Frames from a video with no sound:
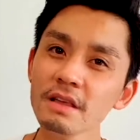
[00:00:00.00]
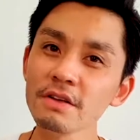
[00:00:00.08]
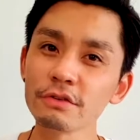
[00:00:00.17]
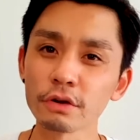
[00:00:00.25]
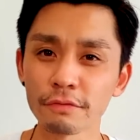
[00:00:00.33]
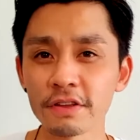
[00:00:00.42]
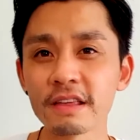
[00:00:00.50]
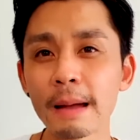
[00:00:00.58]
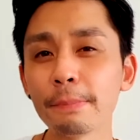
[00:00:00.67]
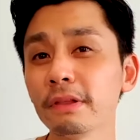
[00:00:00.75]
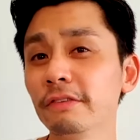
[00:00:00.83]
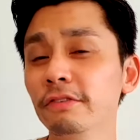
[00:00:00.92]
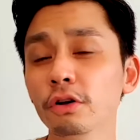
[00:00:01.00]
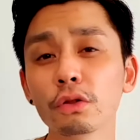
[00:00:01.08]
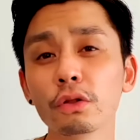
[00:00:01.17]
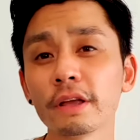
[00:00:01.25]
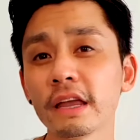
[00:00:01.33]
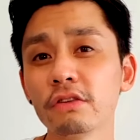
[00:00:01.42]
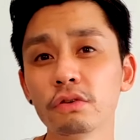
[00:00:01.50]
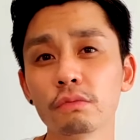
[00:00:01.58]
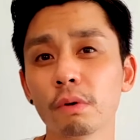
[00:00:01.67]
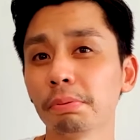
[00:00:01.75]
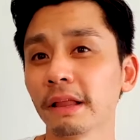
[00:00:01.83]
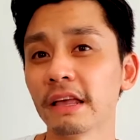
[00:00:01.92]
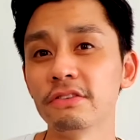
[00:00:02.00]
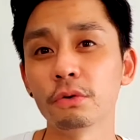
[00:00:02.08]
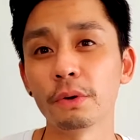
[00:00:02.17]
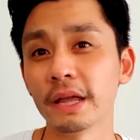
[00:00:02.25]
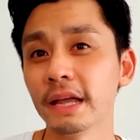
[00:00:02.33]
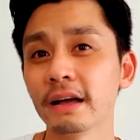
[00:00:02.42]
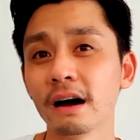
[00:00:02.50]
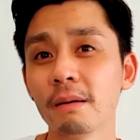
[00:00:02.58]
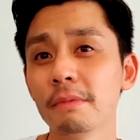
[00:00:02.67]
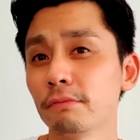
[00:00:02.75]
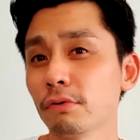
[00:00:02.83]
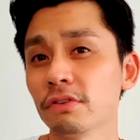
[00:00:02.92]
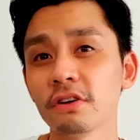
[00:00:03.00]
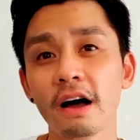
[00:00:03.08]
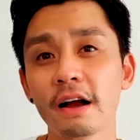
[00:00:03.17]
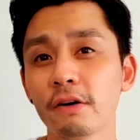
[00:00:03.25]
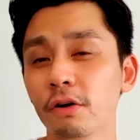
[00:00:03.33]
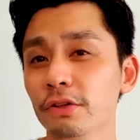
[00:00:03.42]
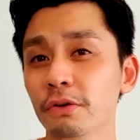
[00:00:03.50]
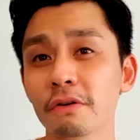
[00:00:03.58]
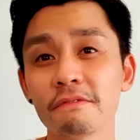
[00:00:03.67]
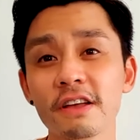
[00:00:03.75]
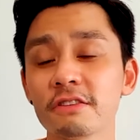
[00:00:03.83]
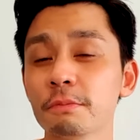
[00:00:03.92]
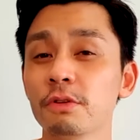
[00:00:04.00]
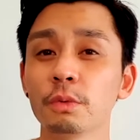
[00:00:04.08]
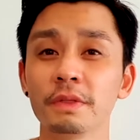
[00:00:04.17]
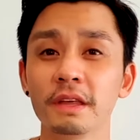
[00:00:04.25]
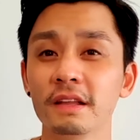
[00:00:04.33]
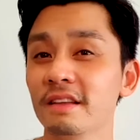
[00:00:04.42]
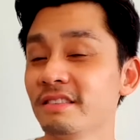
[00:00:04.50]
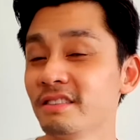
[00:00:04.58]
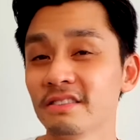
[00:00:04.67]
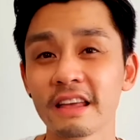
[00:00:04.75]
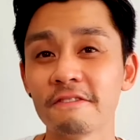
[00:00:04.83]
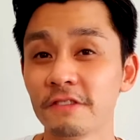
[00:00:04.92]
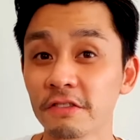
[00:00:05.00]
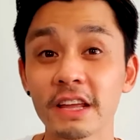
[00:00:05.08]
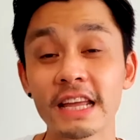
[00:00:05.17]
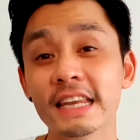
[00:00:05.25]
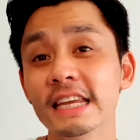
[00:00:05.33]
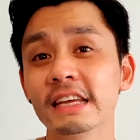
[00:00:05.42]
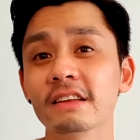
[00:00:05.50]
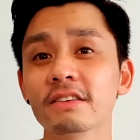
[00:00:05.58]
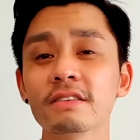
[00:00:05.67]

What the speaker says: So for example, if you're looking to replace your income and retire on your investments within, let's just say 15 years,